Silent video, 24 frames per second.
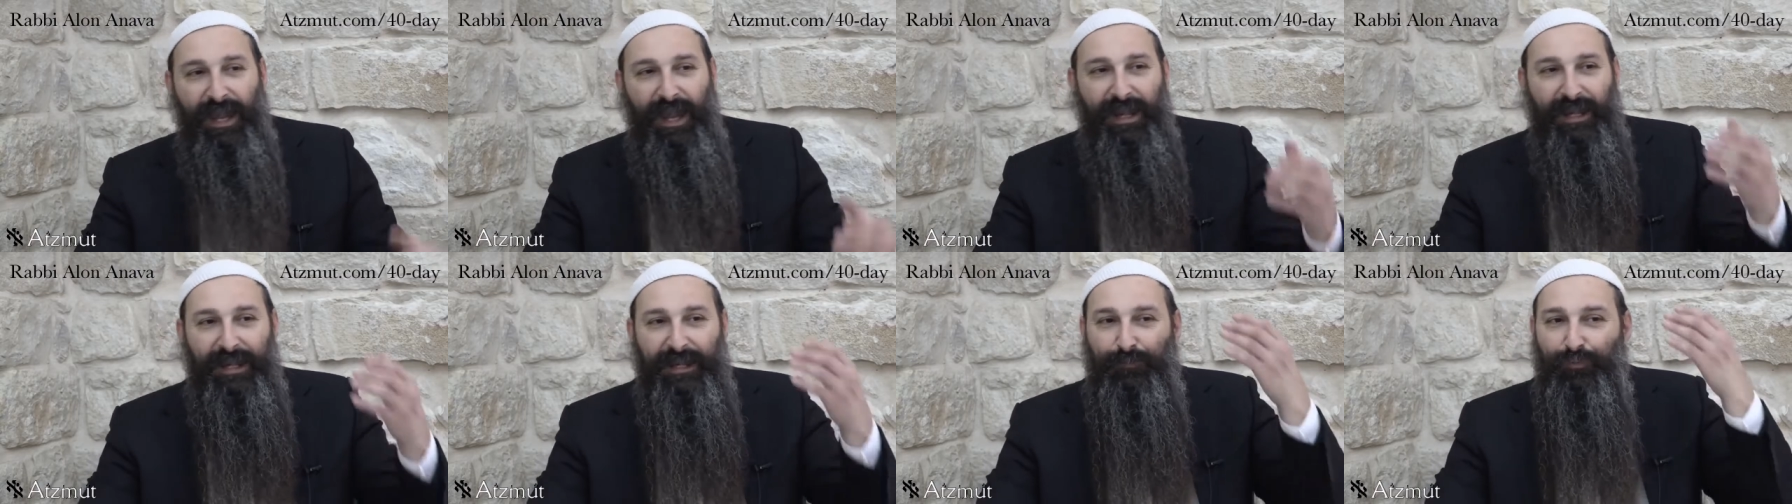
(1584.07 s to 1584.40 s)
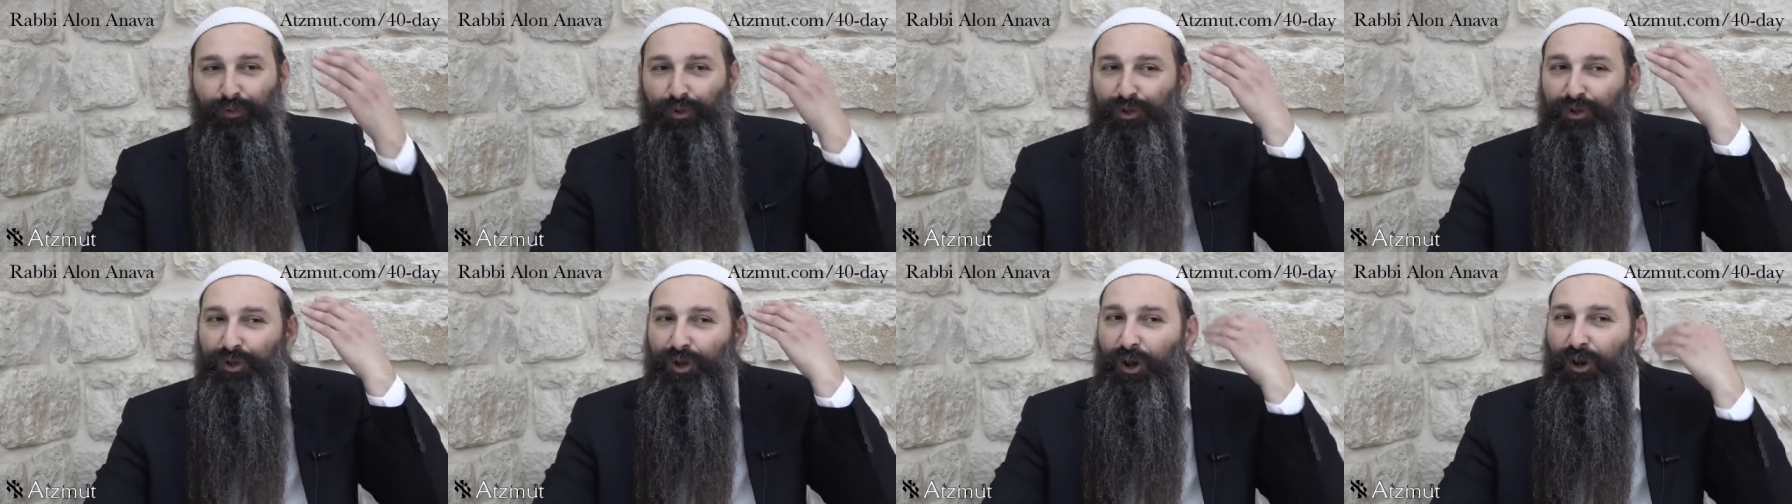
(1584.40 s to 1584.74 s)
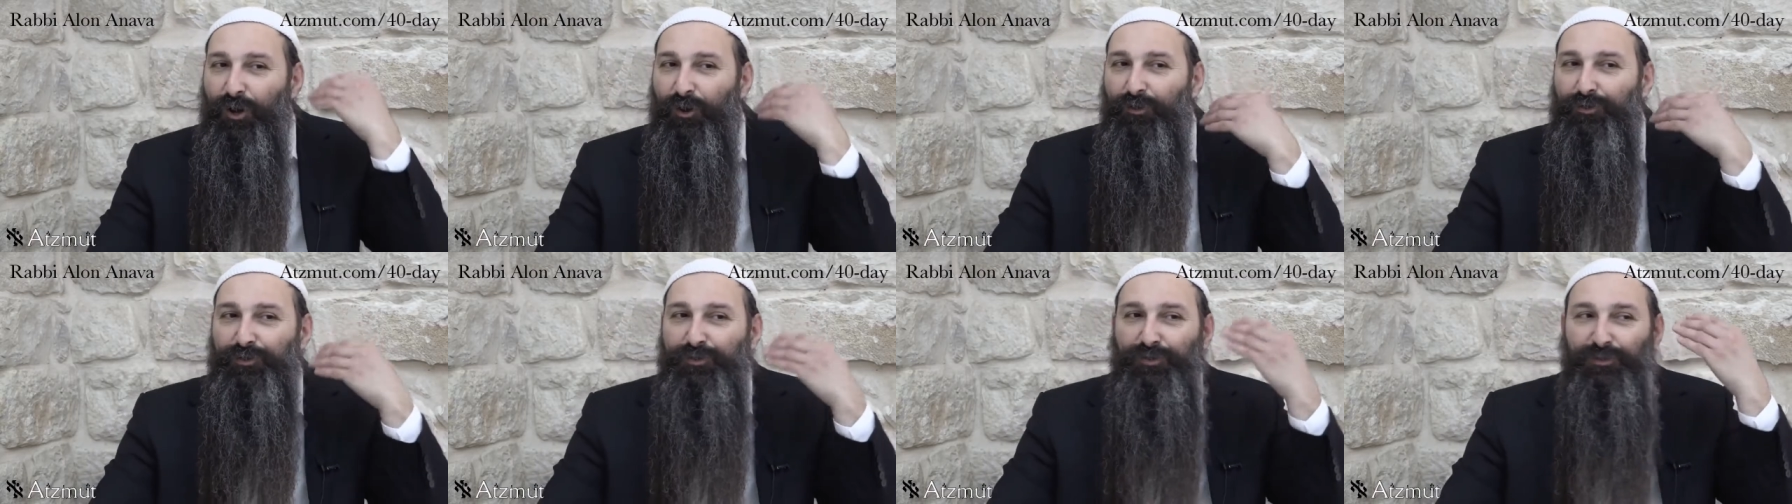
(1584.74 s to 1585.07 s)
and it will
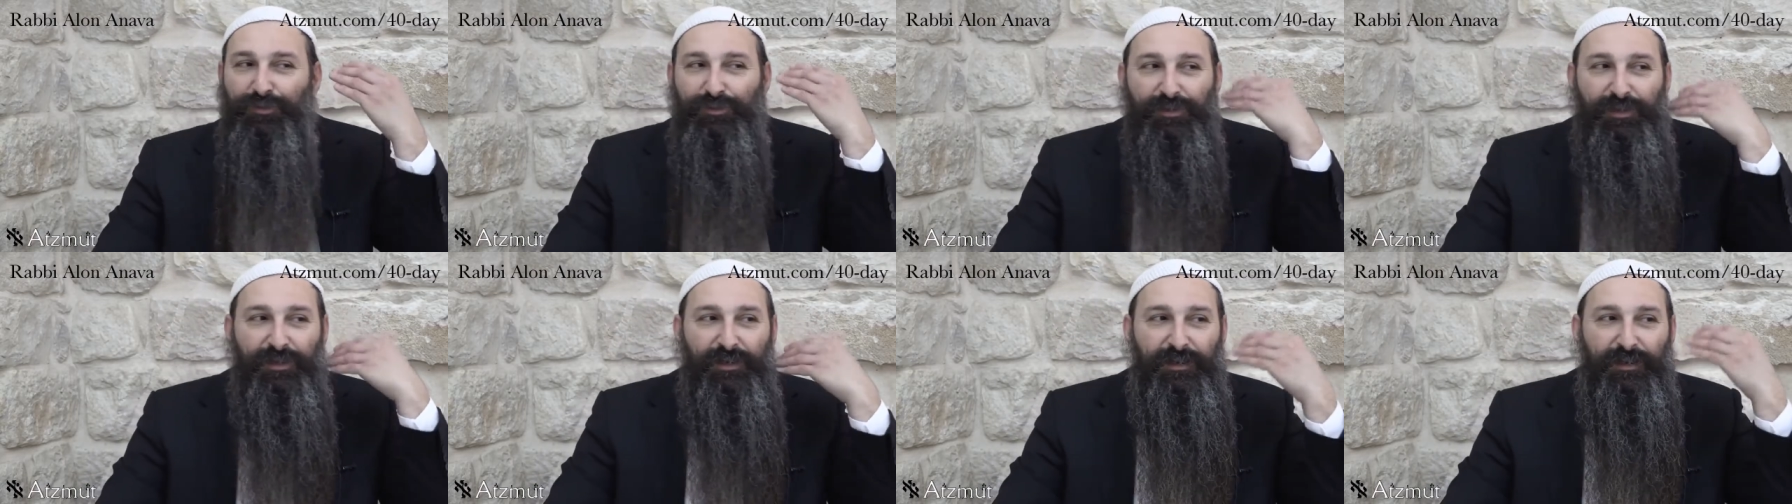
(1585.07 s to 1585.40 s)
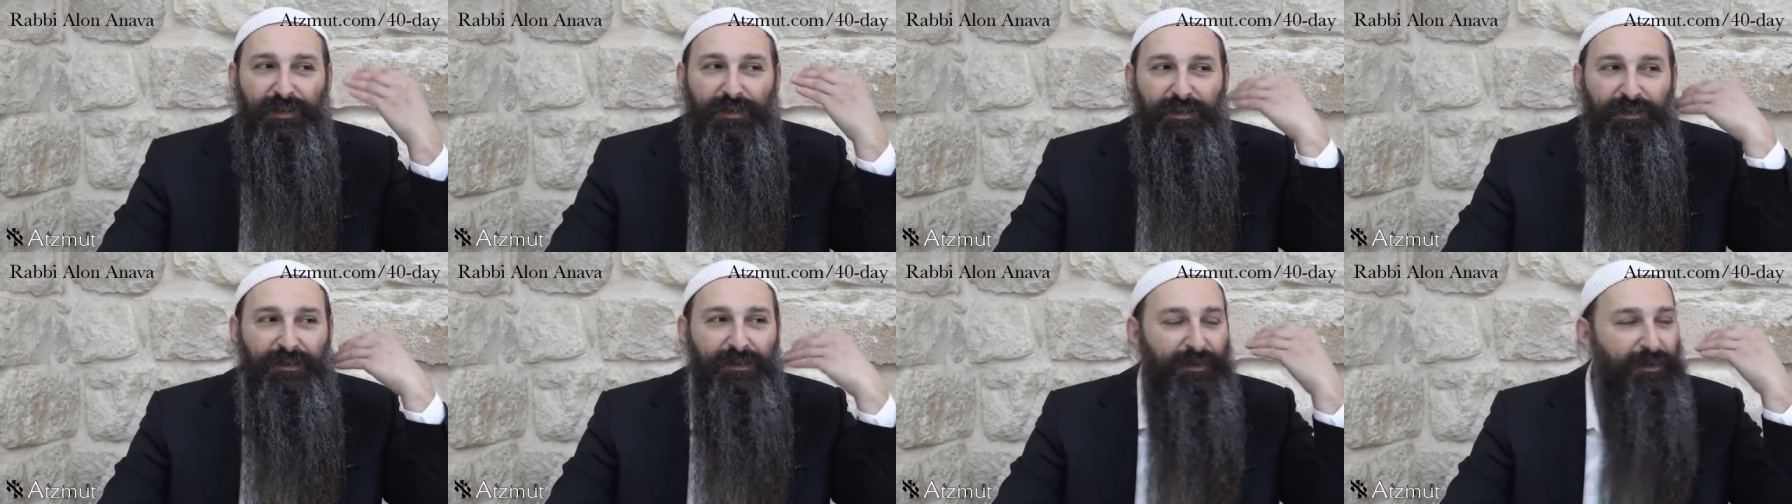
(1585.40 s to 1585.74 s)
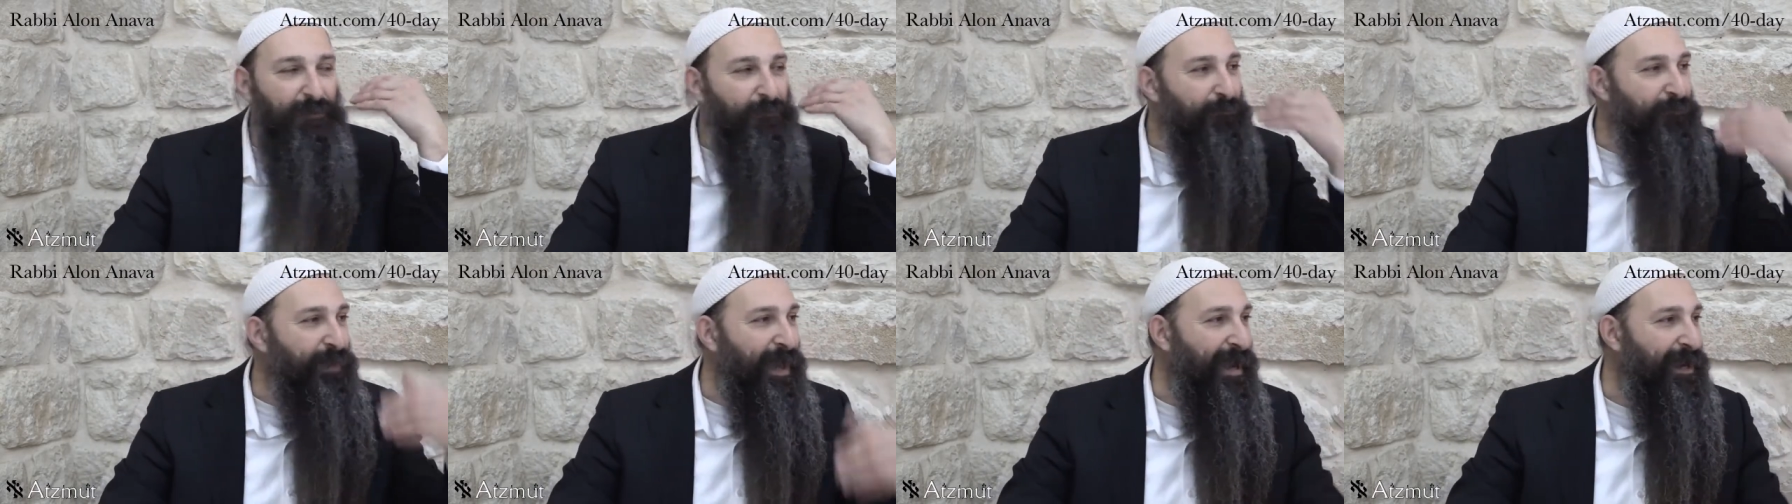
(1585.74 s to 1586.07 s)
go to the
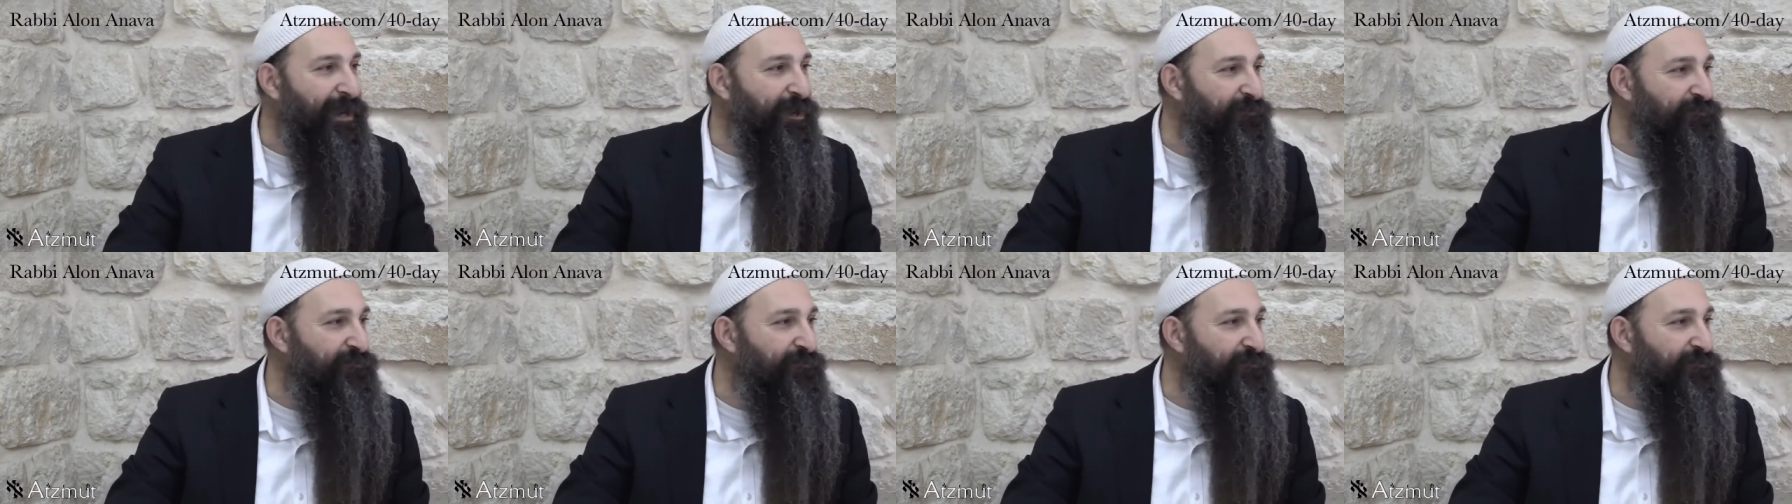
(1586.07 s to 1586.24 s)
back